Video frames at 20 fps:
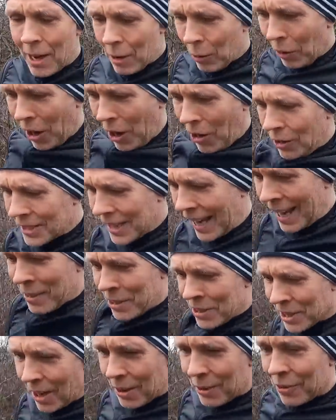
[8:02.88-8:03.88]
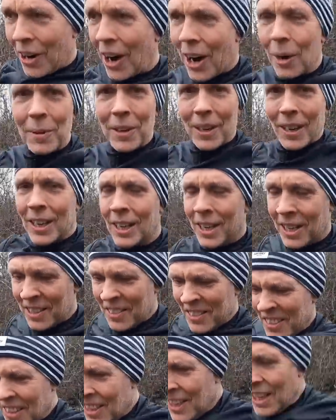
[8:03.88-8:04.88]
heel lockdown so far, but
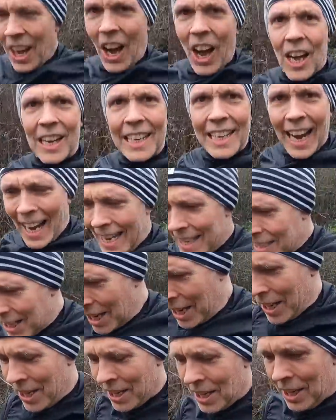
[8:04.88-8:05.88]
early days,